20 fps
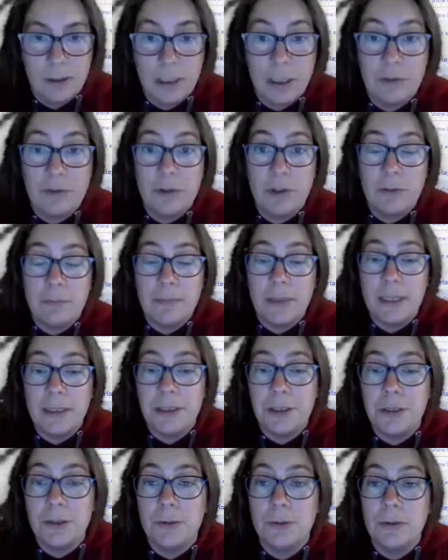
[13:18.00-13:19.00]
I've gone back
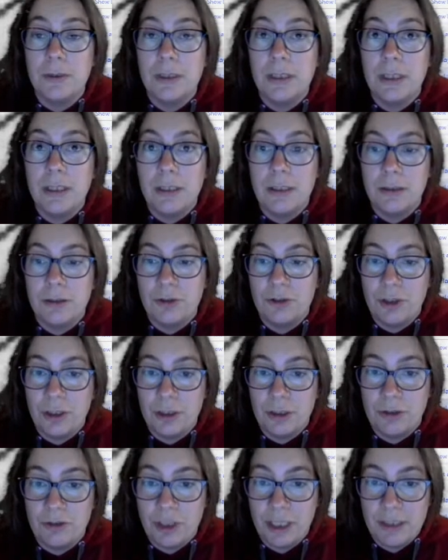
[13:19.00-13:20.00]
to the
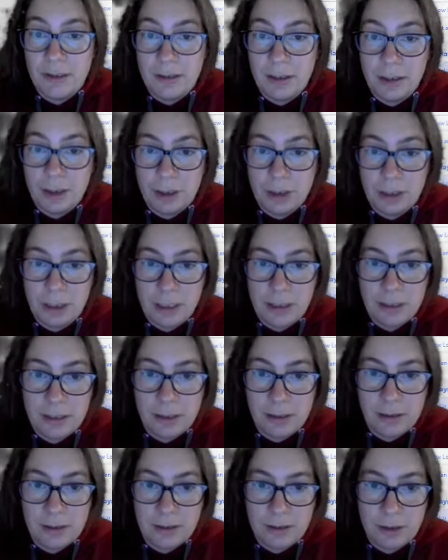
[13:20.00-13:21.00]
train station, and
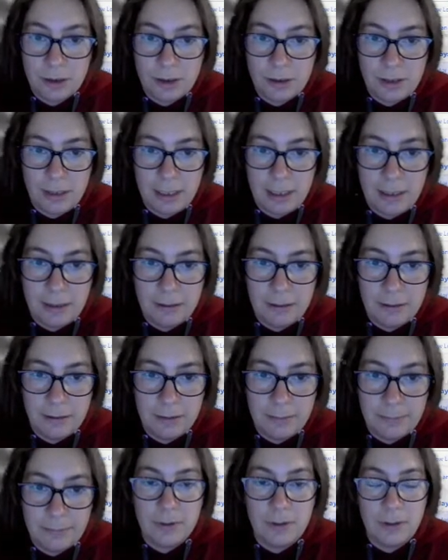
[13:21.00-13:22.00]
I'll just add
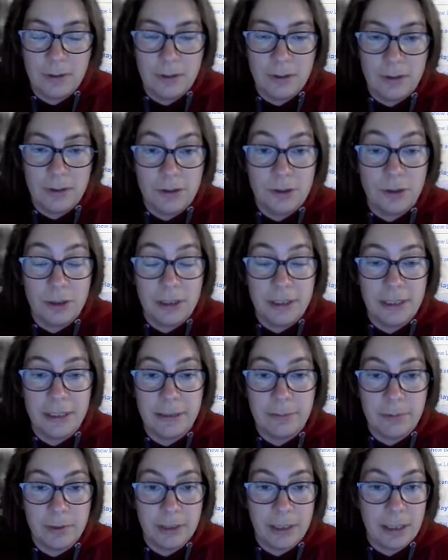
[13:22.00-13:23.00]
the
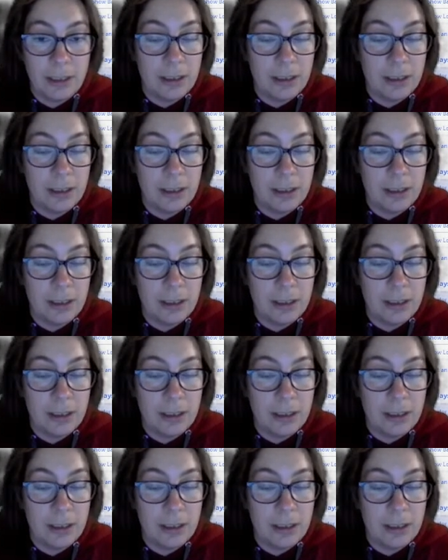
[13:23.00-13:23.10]
turntable here.